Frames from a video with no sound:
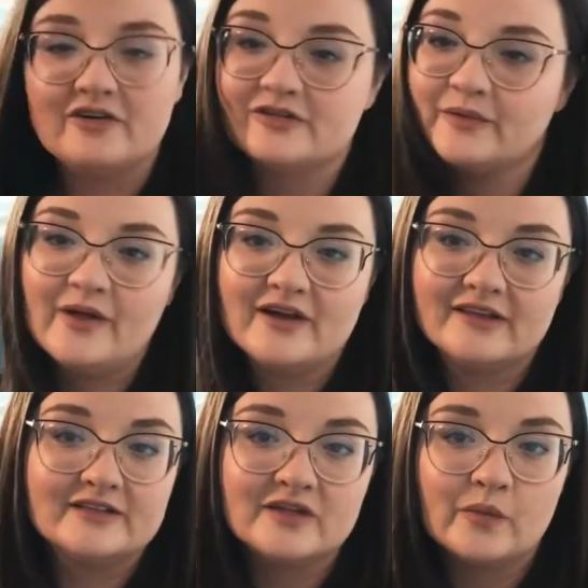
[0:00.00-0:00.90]
are also a lot of
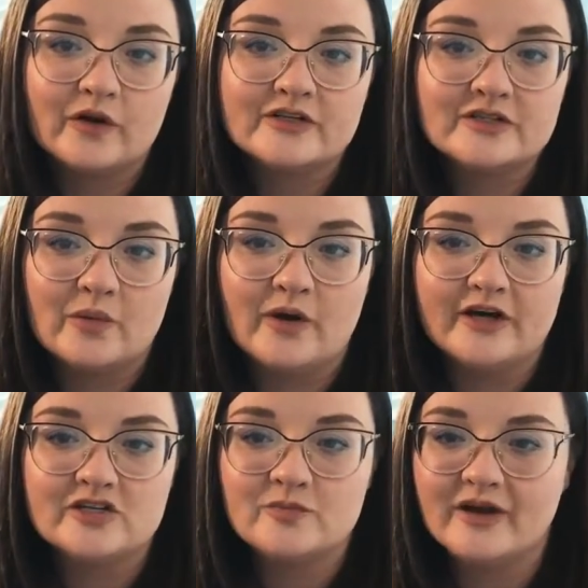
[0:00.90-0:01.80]
things that weren't so
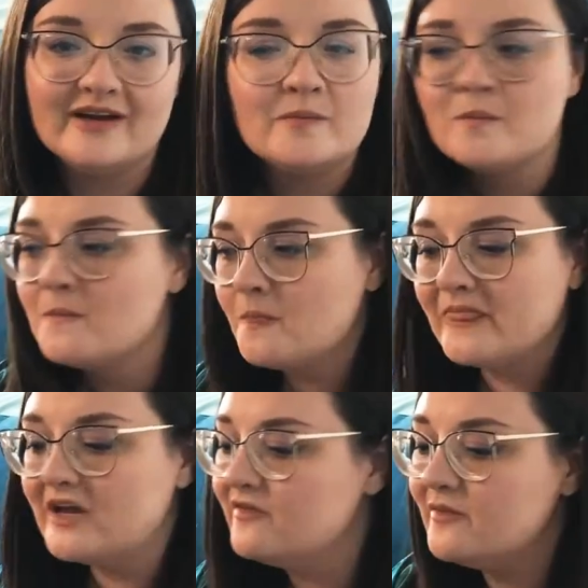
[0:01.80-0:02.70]
much, but
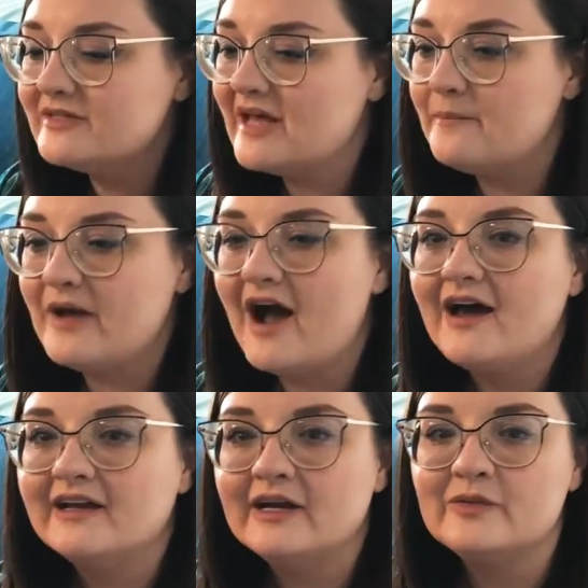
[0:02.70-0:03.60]
none of it was that
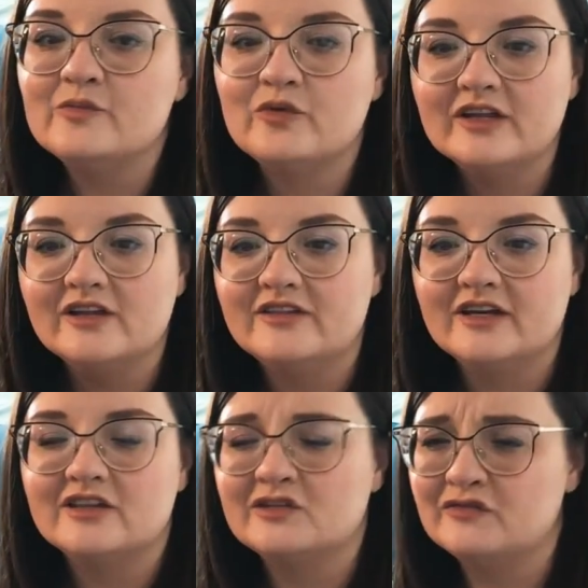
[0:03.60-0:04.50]
bad, and I really
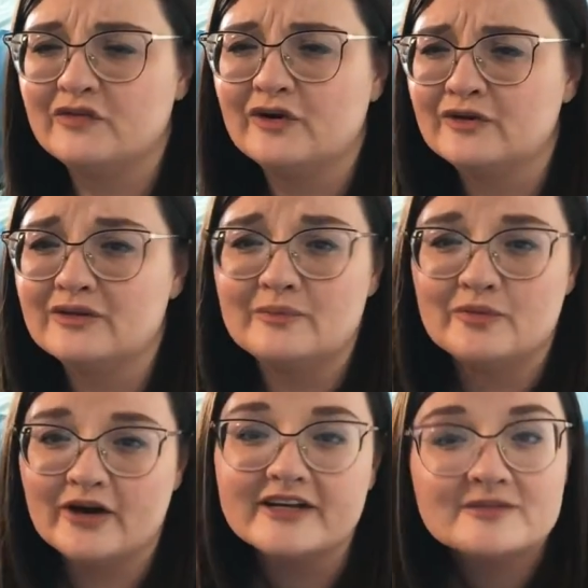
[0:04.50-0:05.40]
think that for the
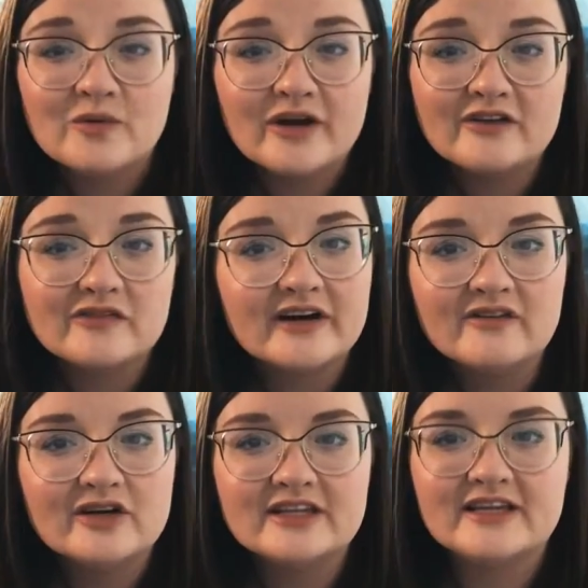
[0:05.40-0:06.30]
price point for
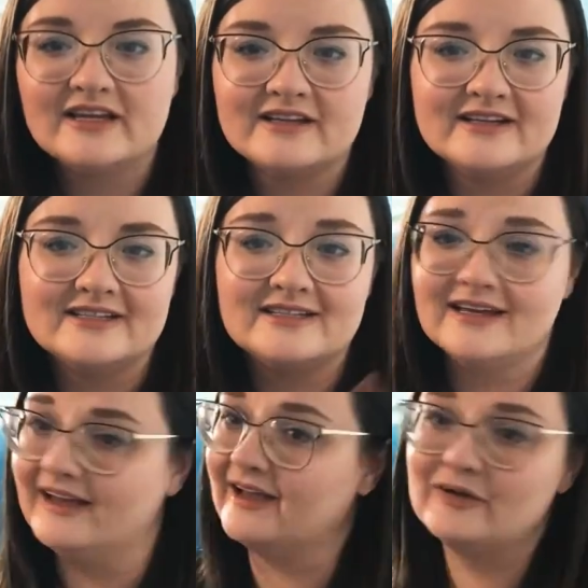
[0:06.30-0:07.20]
everything, that it's
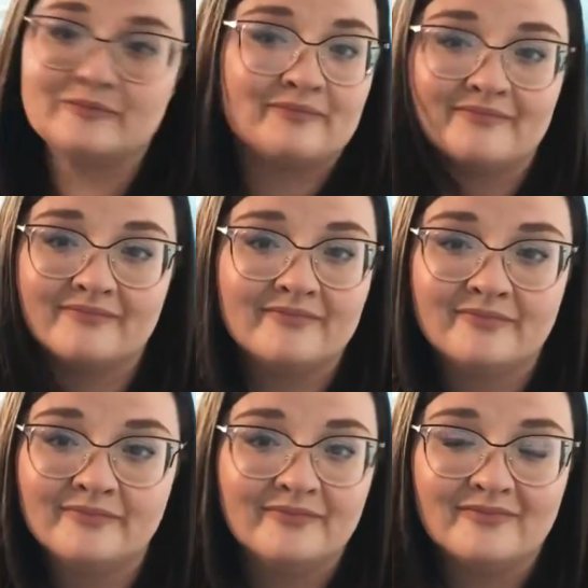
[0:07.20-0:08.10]
like,
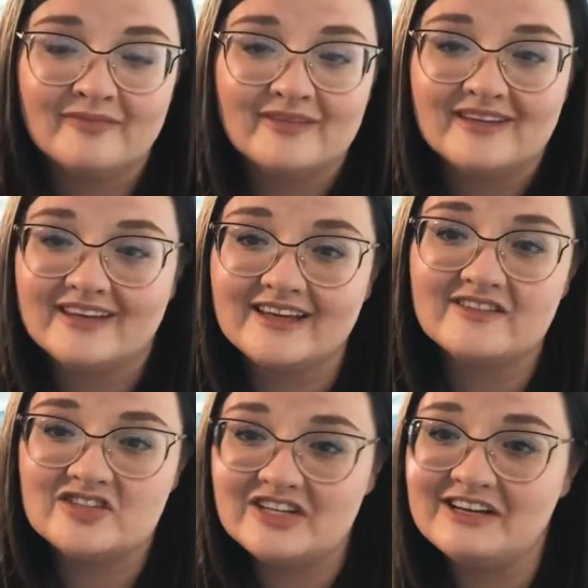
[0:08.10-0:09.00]

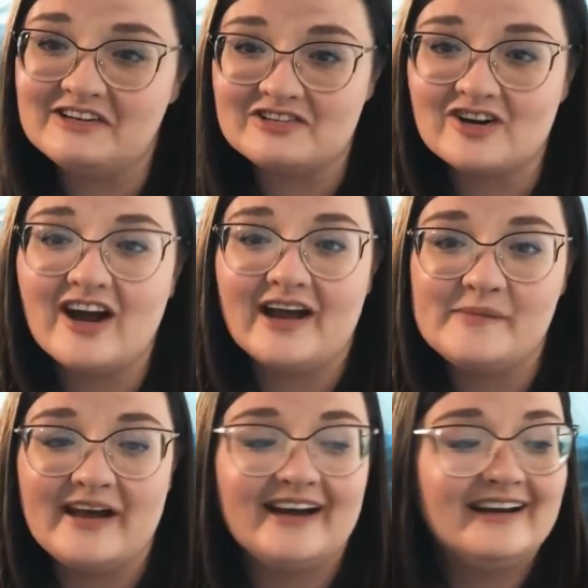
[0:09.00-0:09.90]
give Shein a try,
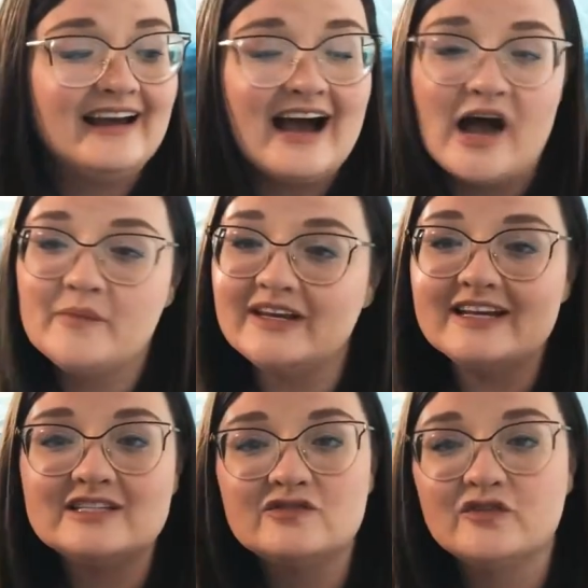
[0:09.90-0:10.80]
man. I mean,
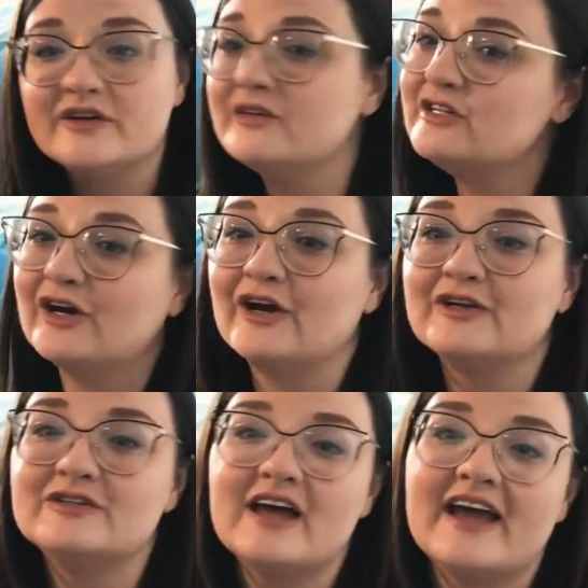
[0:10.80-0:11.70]
it's free
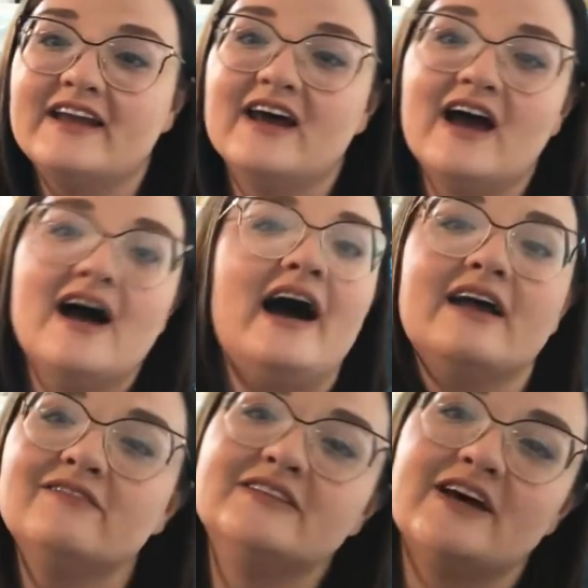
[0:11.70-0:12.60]
returns, and I
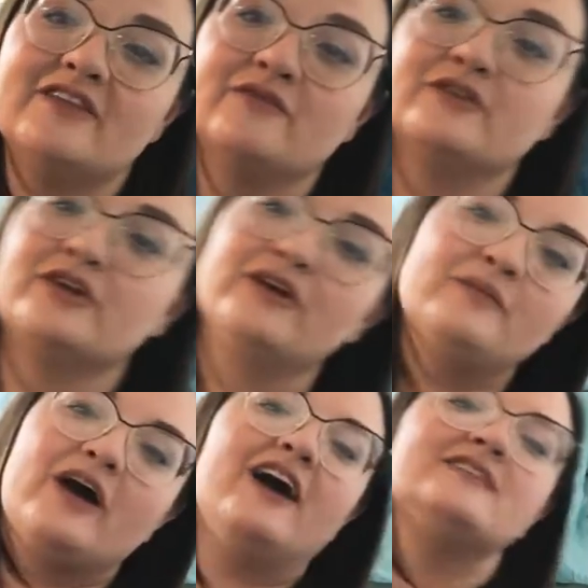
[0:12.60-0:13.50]
haven't done the return
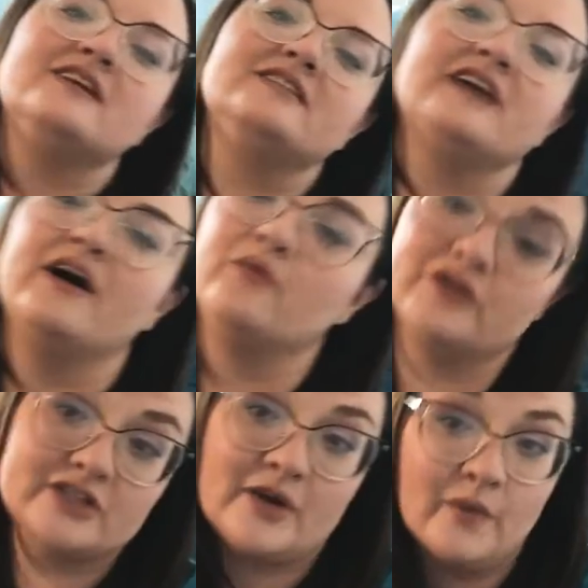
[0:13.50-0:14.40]
process yet,
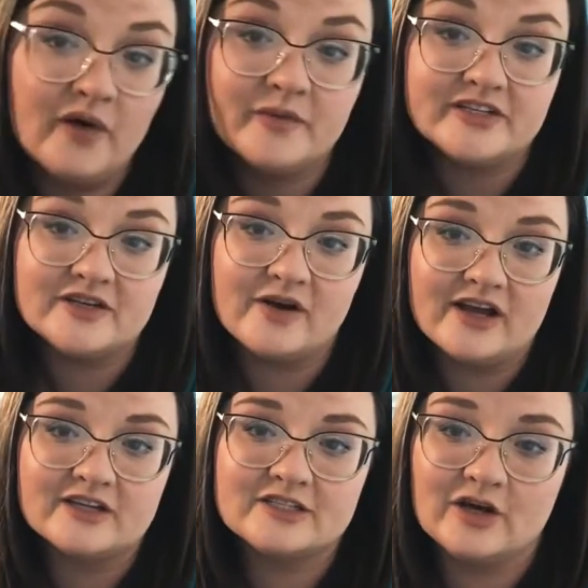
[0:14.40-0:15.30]
which I will be
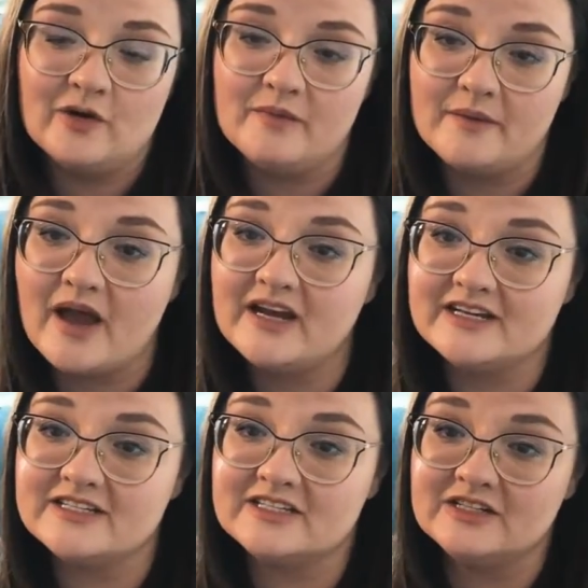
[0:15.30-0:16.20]
doing, so maybe I
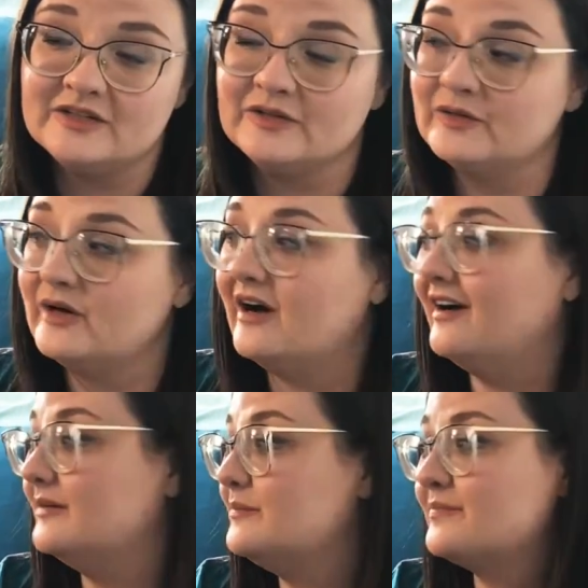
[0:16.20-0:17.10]
need to do
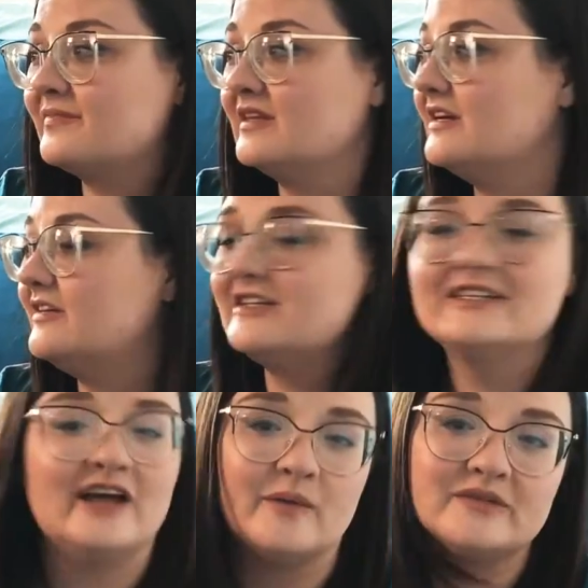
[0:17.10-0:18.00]
a at least
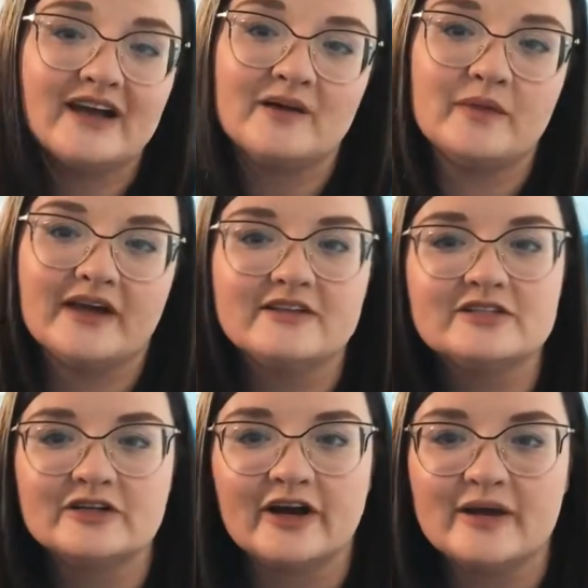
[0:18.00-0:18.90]
an update on my
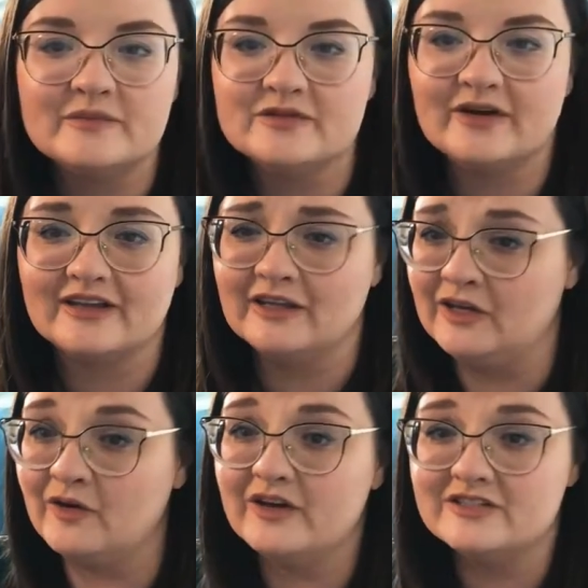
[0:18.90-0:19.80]
Instagram so I can let
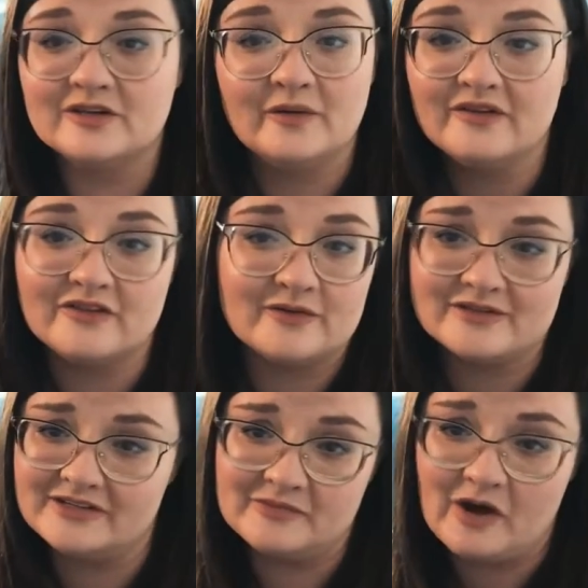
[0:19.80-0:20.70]
you guys know if there
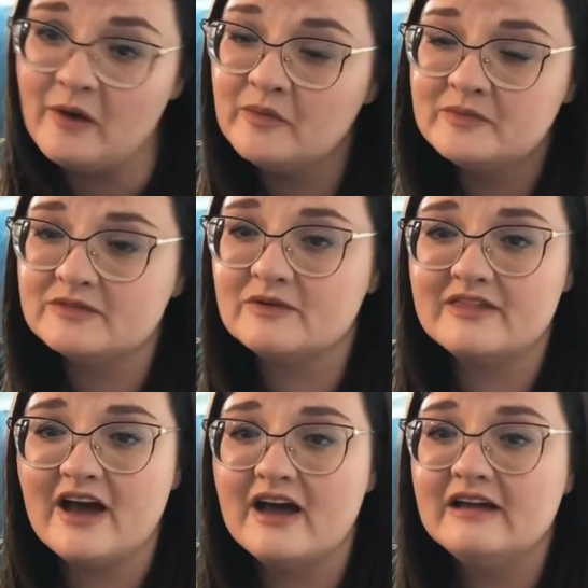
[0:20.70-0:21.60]
was any problems with
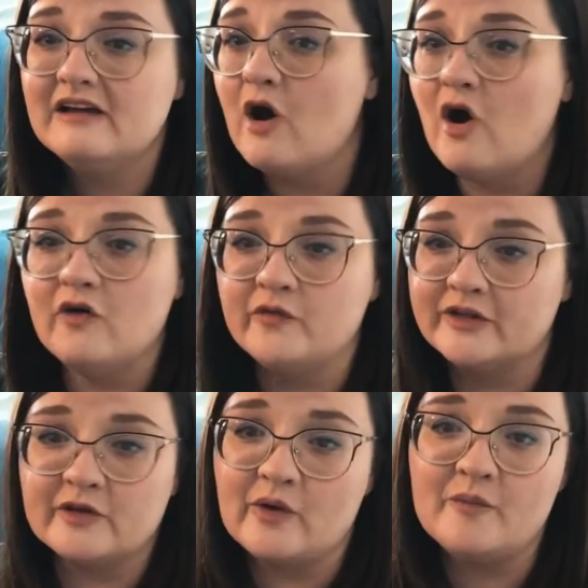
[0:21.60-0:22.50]
that. Hopefully
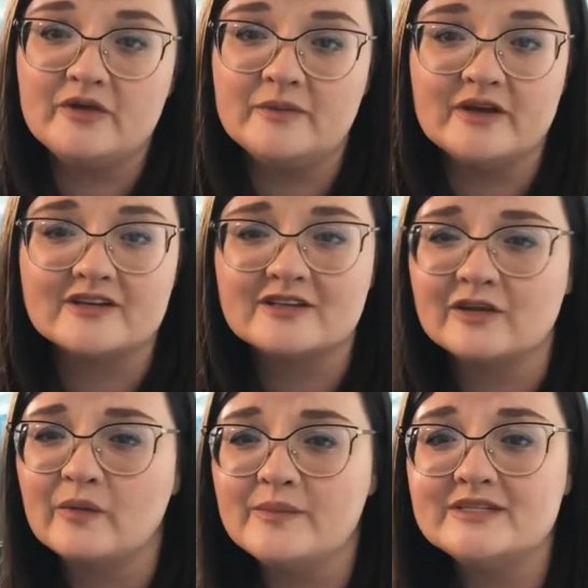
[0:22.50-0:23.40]
there won't be, because on
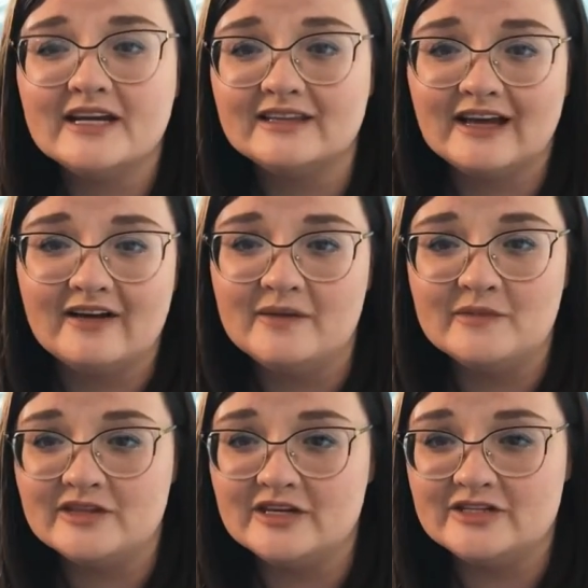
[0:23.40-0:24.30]
their website they claim
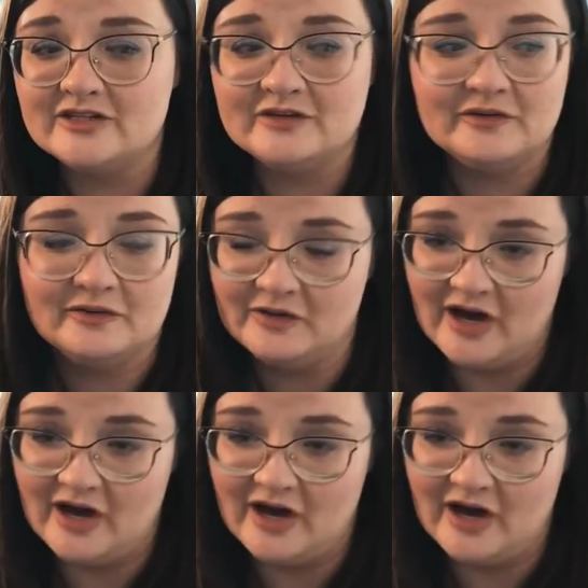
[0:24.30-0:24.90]
that they do